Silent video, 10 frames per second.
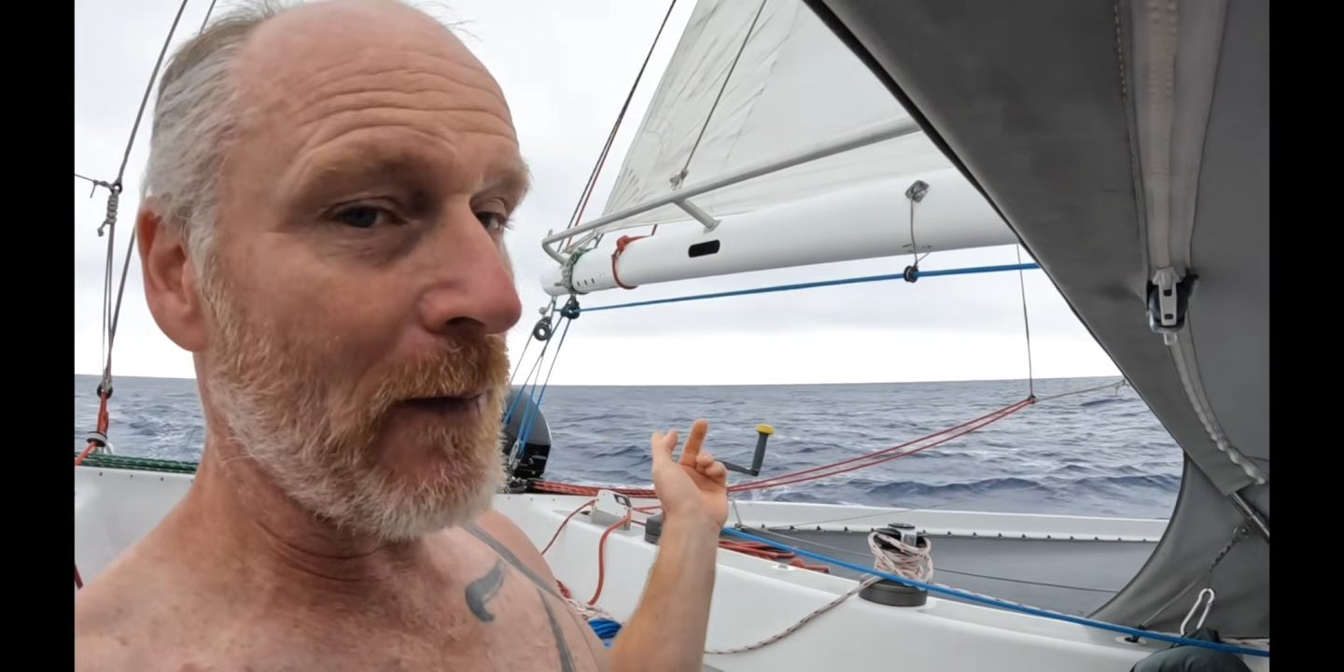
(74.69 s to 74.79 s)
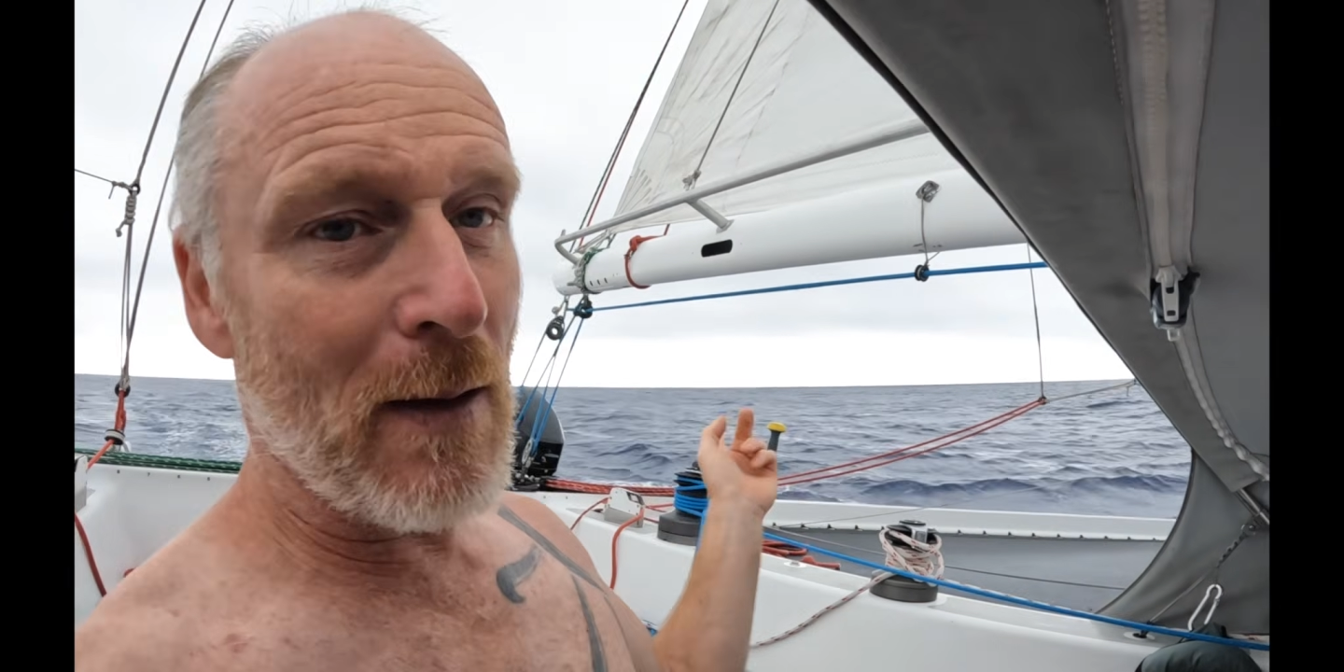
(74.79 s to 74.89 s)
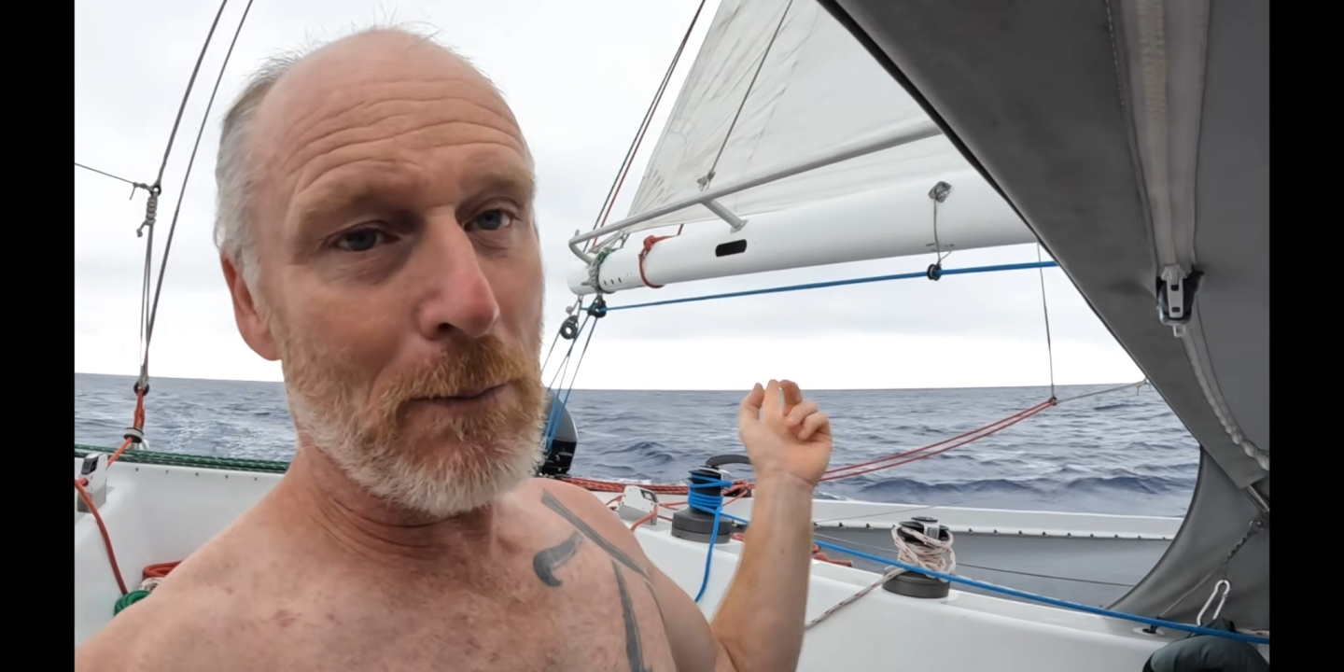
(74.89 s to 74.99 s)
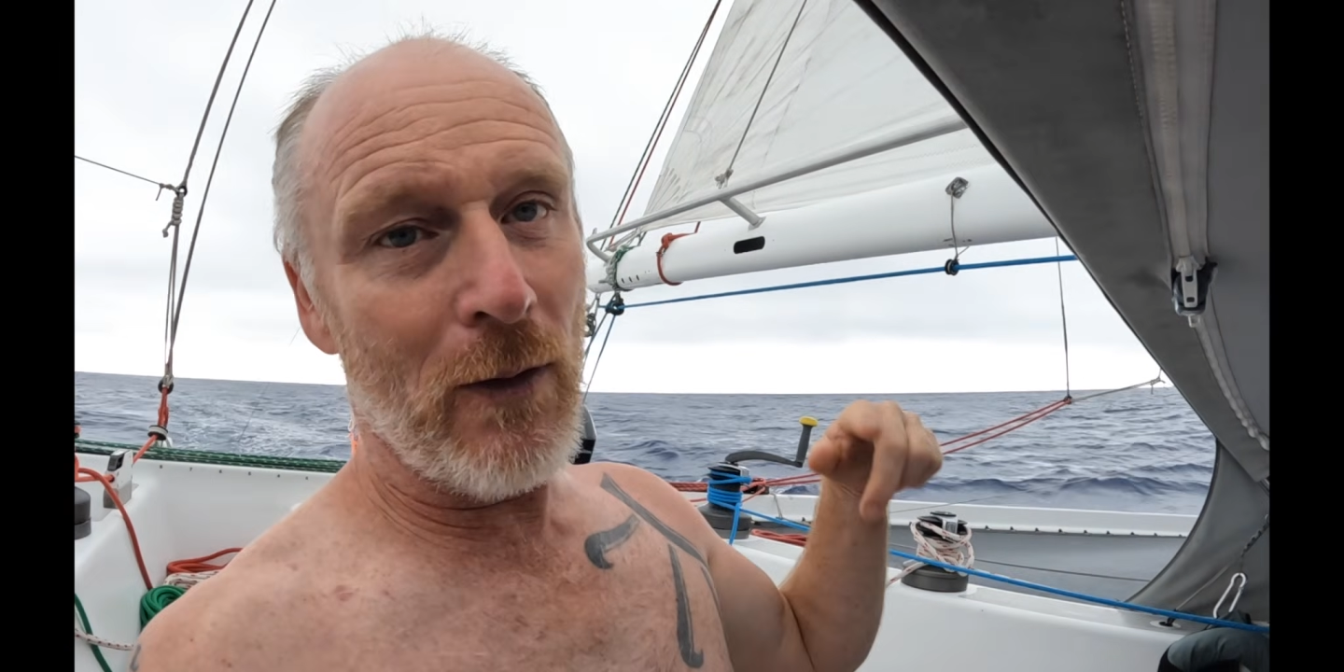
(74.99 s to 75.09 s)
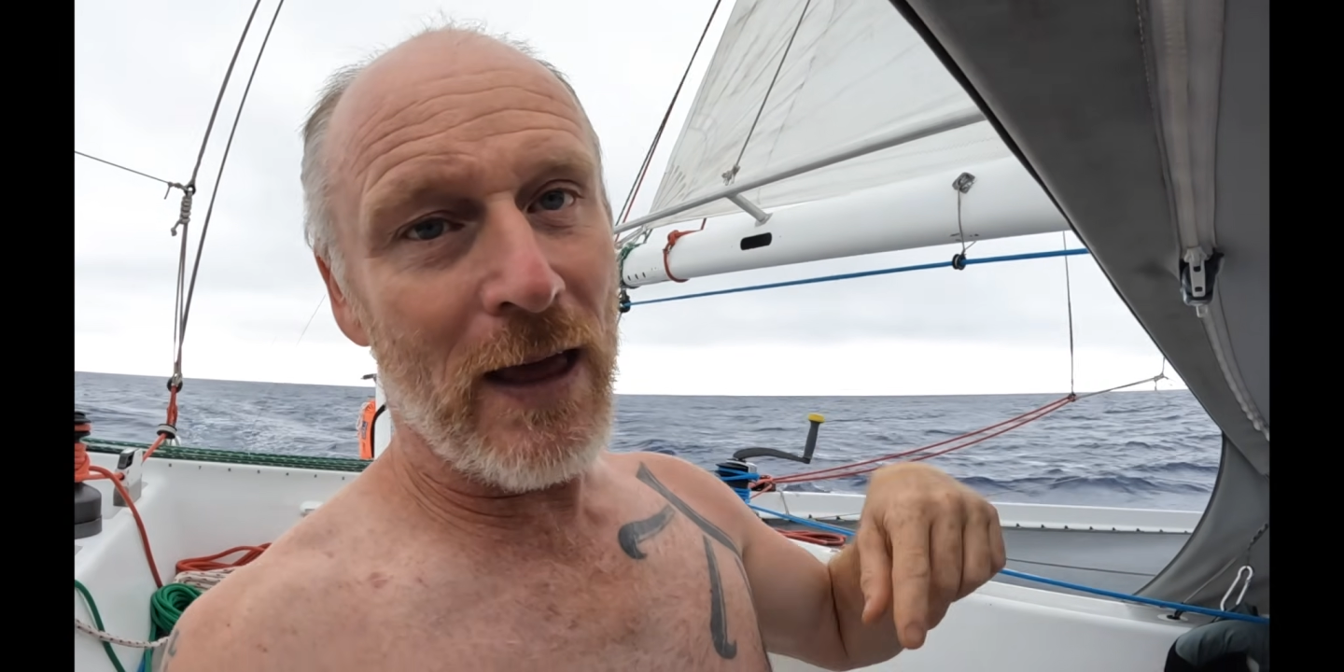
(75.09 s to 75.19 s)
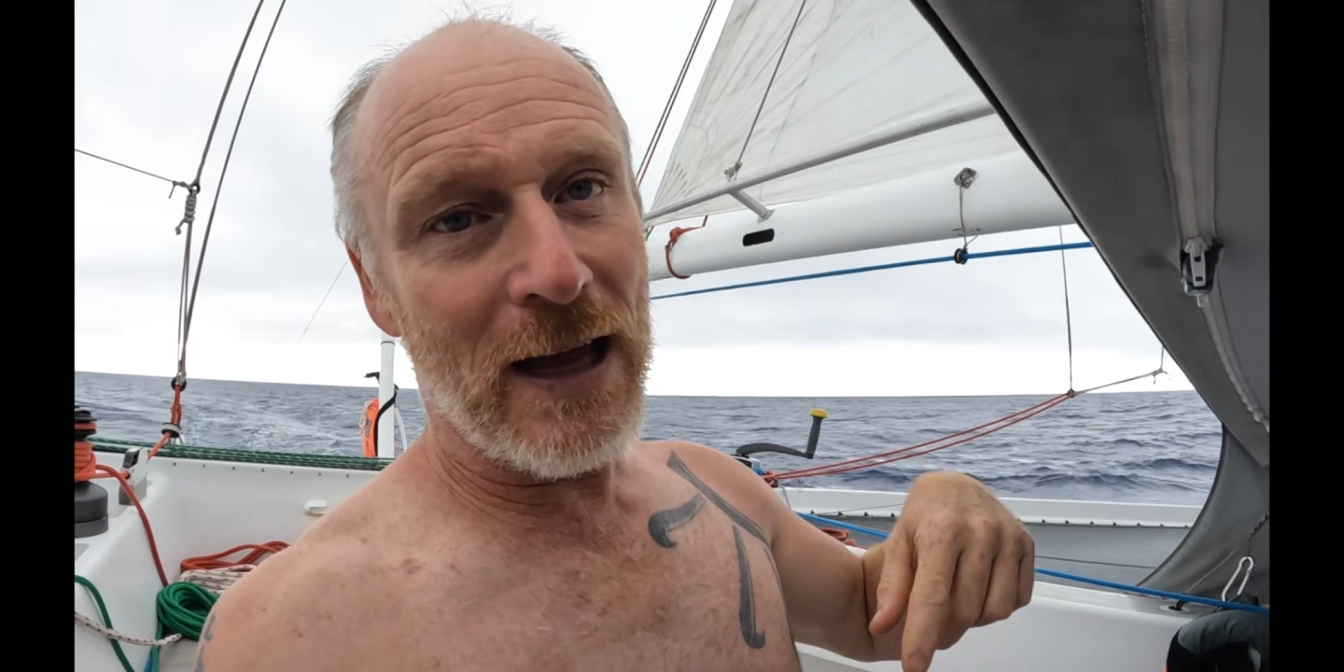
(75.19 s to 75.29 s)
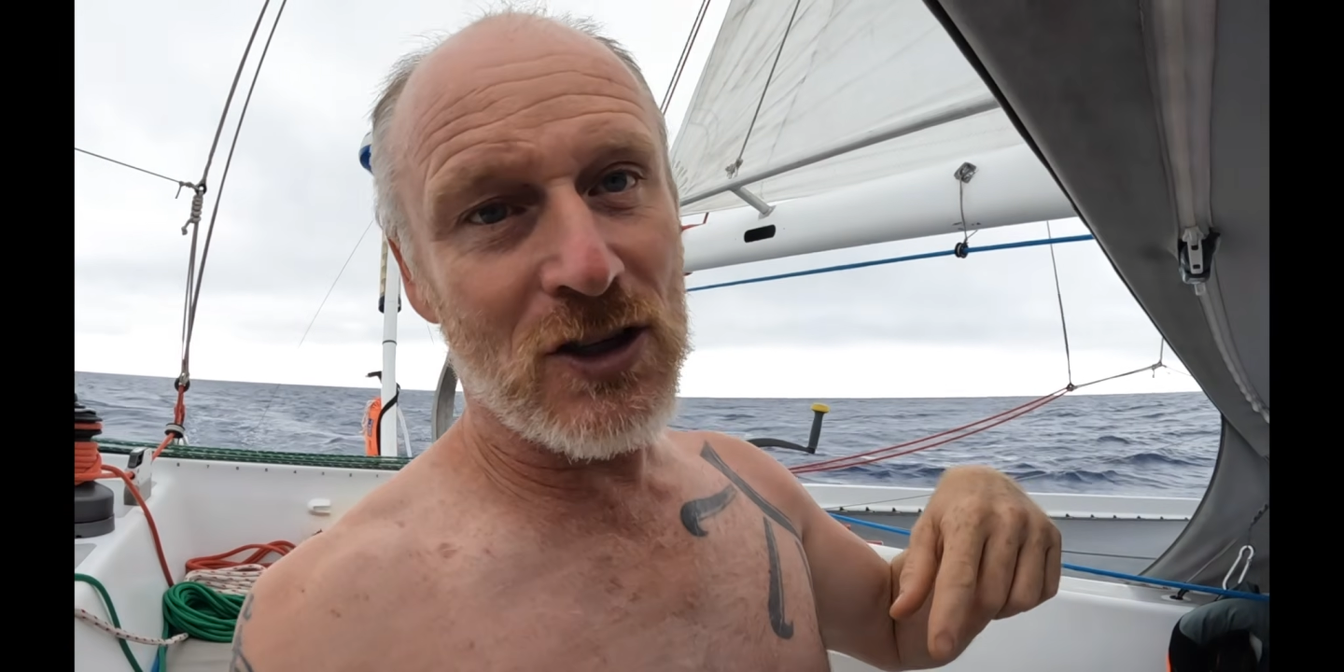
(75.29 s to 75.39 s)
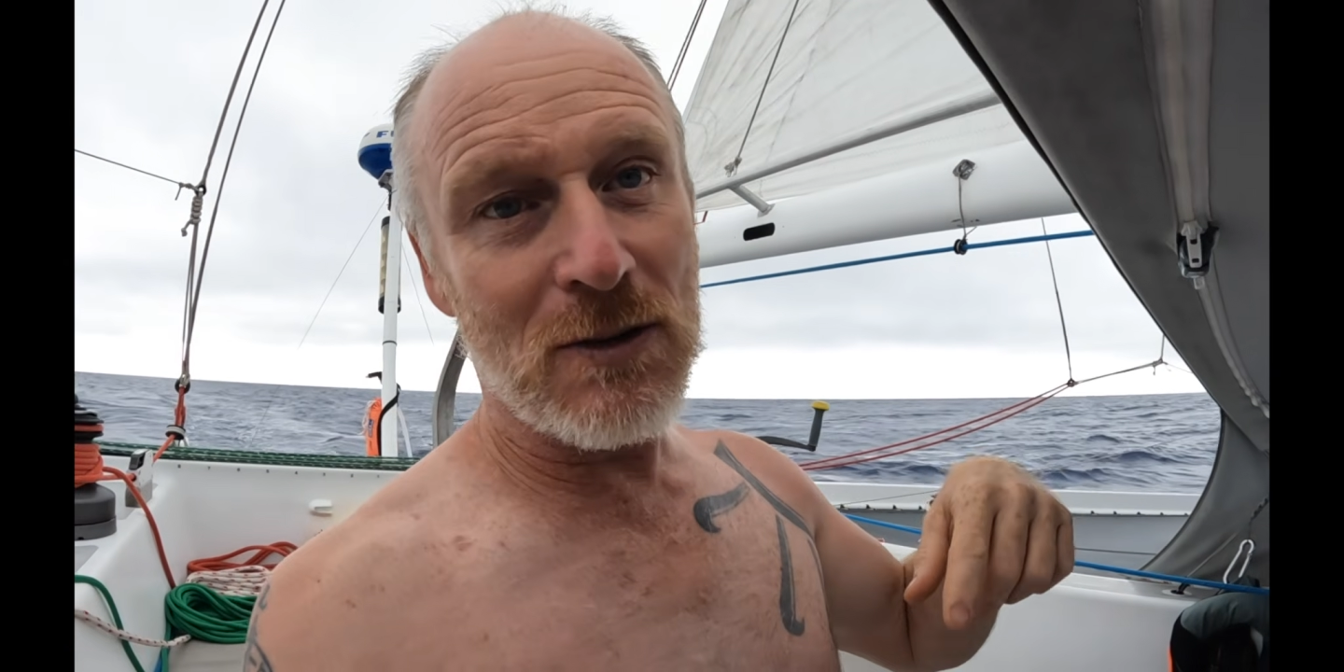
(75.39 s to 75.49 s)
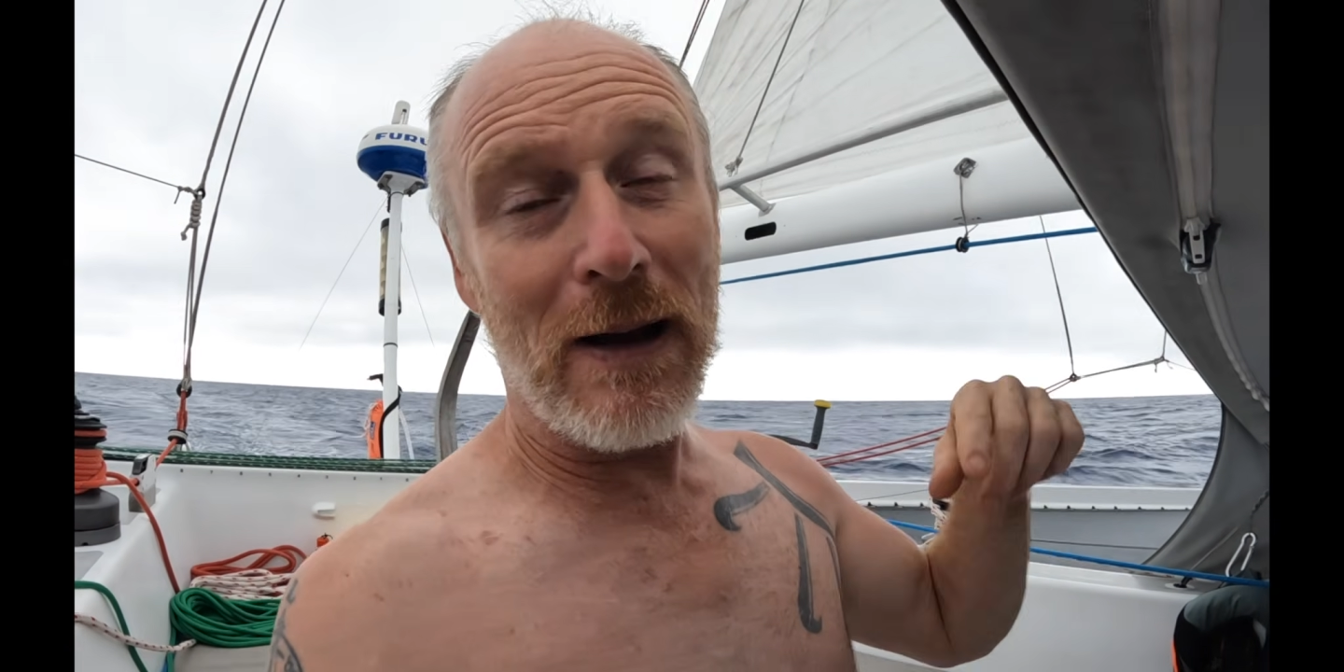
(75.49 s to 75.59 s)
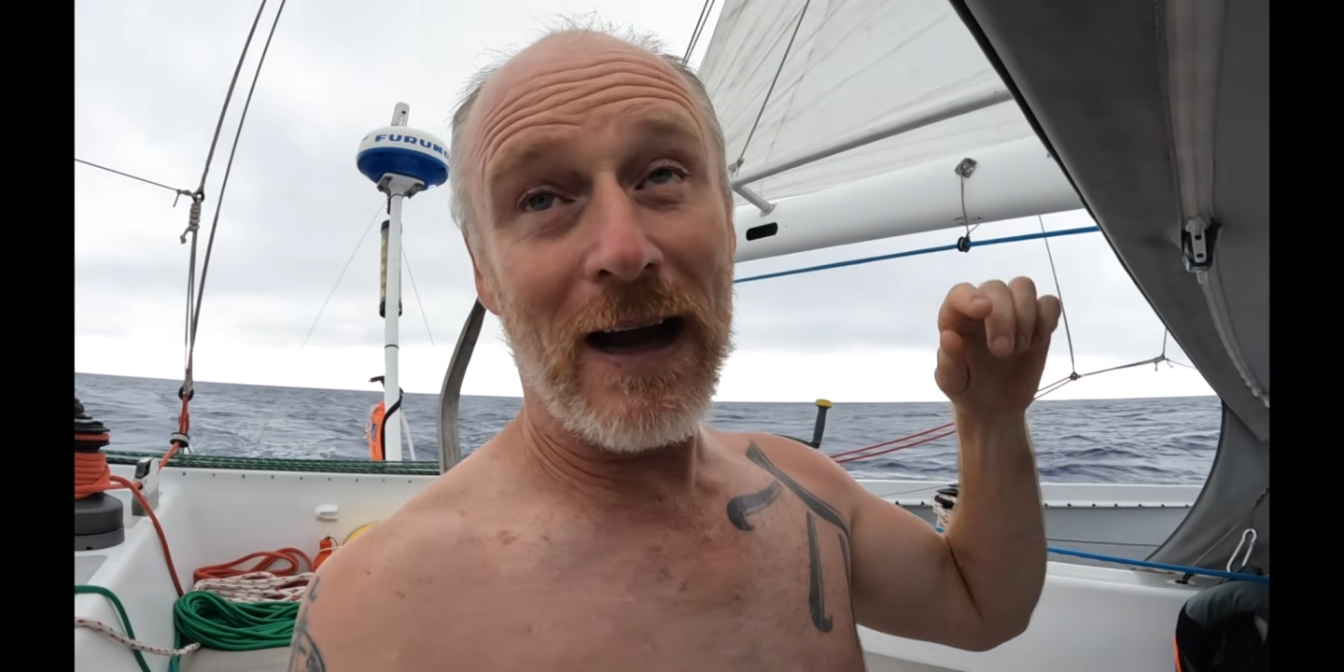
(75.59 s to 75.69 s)
and then put the
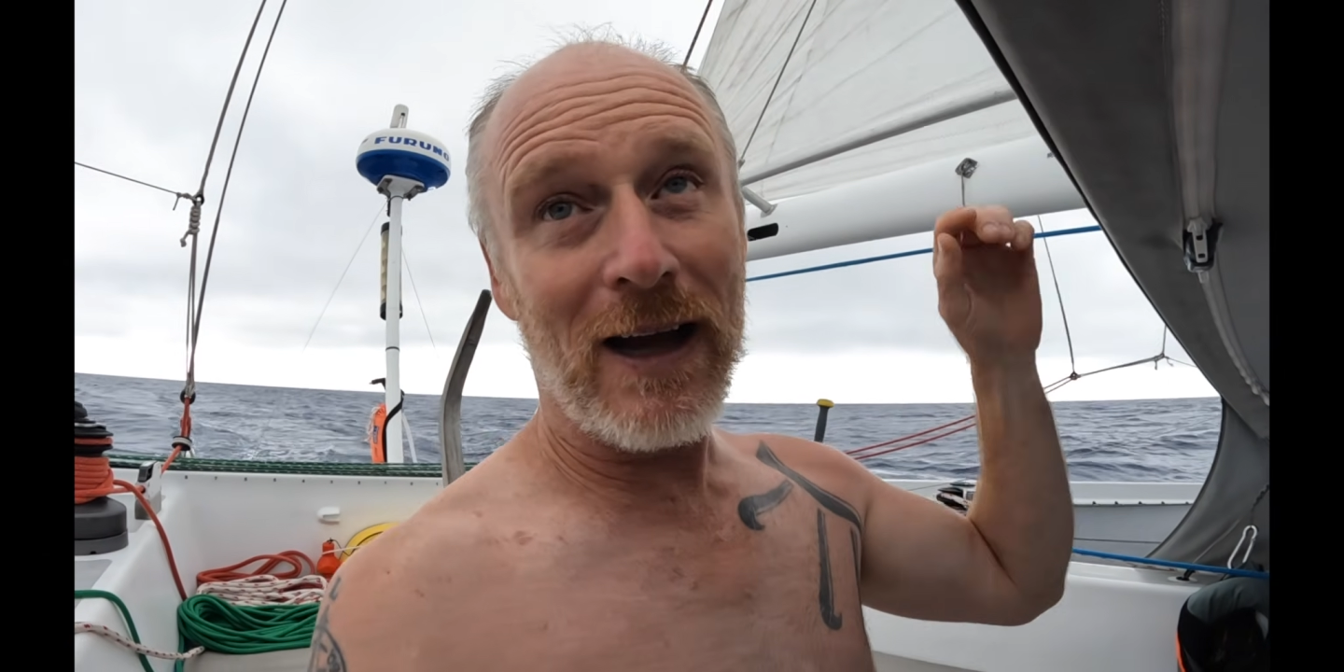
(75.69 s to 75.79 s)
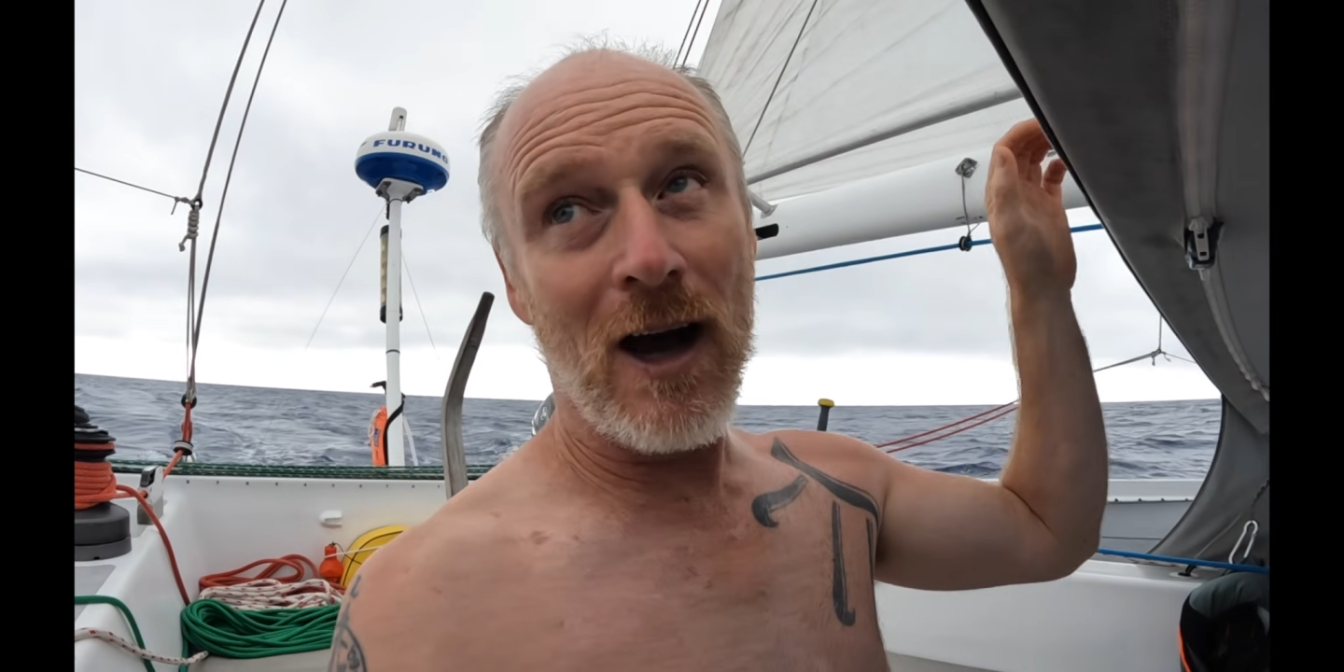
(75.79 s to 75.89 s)
engine back